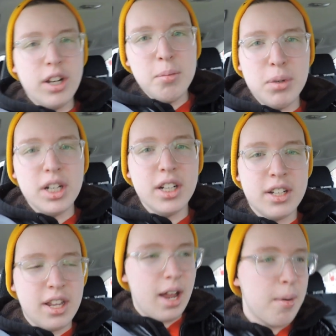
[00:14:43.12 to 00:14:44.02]
I'd bring the
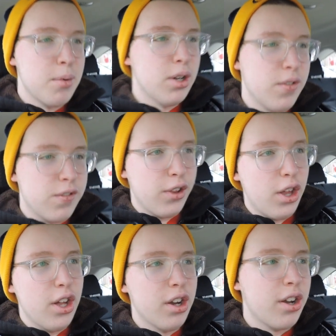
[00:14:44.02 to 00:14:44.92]
camera to
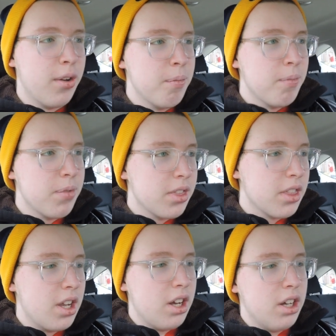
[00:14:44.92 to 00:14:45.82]
vlog
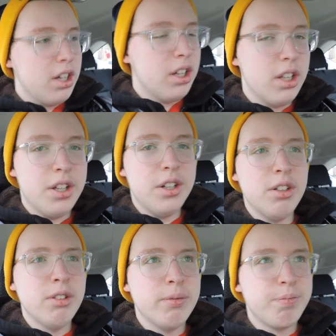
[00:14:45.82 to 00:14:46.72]
uh, a
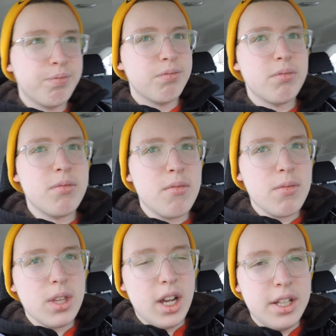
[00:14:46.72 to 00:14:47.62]
little.
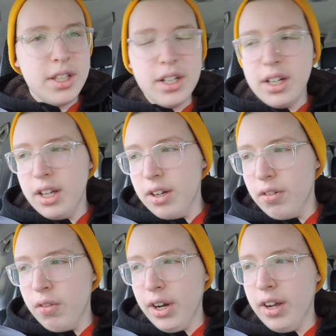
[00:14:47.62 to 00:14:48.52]
I did uh,
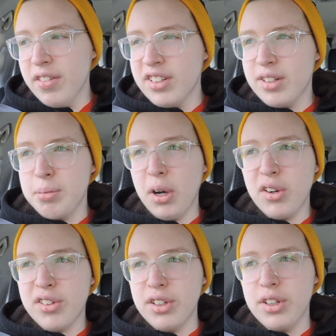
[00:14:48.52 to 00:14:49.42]
what I was
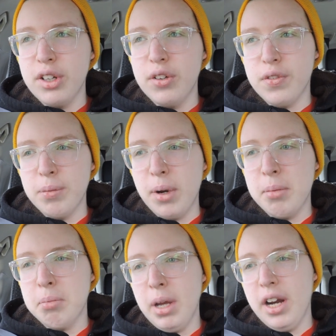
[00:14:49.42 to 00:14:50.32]
supposed to do for
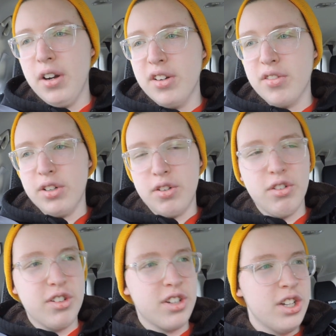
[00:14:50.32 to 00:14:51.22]
my parents, which
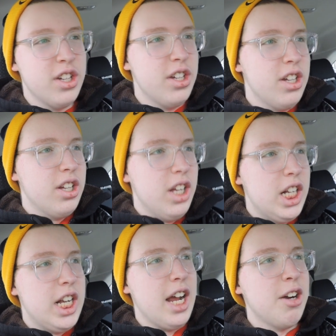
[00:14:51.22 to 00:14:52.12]
was
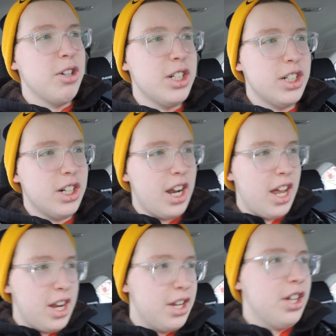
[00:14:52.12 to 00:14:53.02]
shower
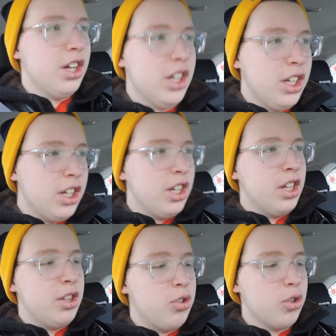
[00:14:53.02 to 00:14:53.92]
and uh,
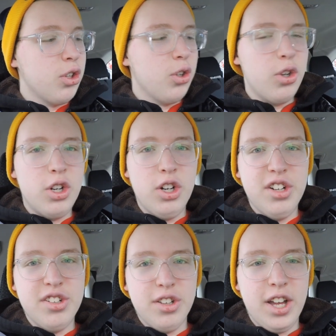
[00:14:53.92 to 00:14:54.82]
do the
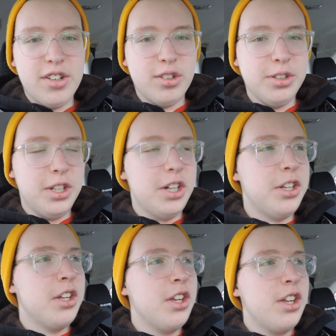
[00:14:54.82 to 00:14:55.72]
laundry, so that's all
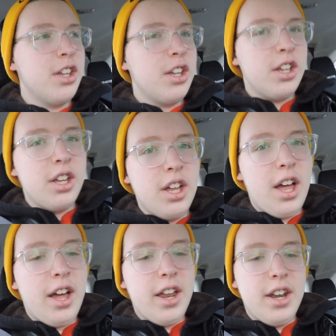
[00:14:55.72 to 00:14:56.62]
done.
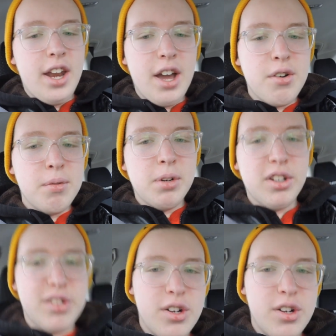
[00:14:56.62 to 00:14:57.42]
And now I'm just